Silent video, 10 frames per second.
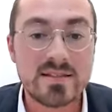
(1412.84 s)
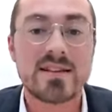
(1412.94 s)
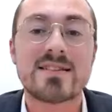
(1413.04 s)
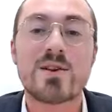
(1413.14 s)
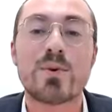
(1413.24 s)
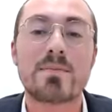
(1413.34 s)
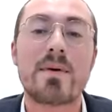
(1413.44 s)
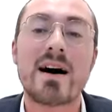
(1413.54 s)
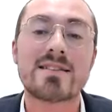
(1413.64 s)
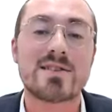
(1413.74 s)
Says the
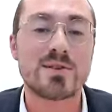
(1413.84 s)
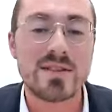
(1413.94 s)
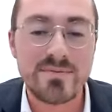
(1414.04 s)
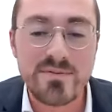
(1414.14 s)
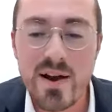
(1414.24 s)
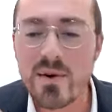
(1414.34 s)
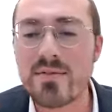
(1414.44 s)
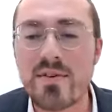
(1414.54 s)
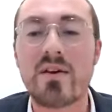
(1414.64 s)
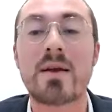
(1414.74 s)
Ridvaz, there's a very,
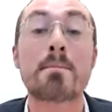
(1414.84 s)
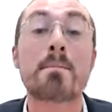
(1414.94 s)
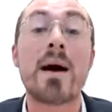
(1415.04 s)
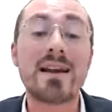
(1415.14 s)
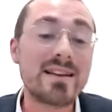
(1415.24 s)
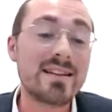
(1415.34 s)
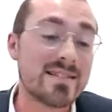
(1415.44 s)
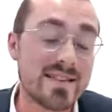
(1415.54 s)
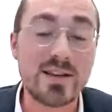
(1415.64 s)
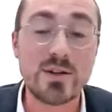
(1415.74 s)
very mighty
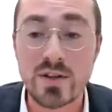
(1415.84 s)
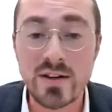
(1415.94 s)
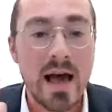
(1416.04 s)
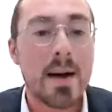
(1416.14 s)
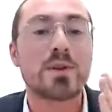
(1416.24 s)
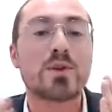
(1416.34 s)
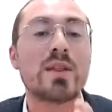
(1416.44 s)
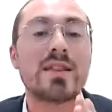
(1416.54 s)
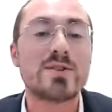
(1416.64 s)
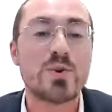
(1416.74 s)
distinction
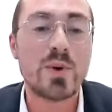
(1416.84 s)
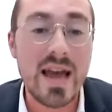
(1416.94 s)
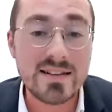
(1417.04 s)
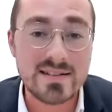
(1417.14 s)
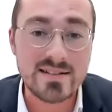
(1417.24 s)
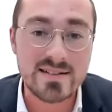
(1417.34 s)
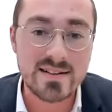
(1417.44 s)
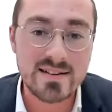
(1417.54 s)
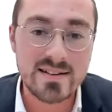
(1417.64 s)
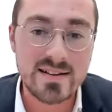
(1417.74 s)
between these two cases.
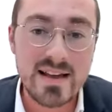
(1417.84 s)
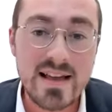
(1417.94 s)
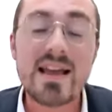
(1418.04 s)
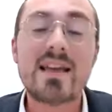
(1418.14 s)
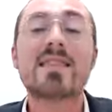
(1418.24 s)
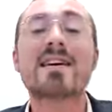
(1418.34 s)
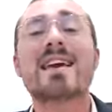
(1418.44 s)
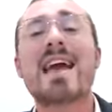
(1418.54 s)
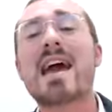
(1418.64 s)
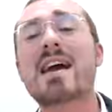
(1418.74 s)
In the
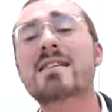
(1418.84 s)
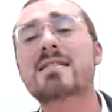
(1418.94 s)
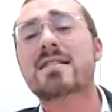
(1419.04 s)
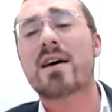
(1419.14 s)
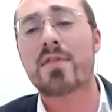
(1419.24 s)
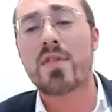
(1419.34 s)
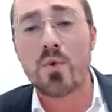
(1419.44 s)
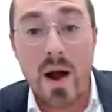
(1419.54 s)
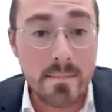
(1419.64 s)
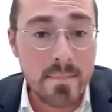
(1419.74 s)
case of the
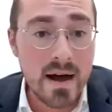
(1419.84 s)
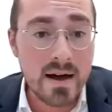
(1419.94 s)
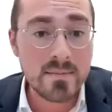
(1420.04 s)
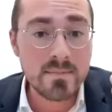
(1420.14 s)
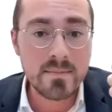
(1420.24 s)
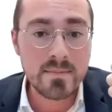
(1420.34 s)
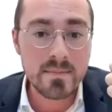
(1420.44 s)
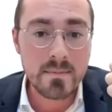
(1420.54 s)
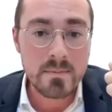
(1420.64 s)
Rambam,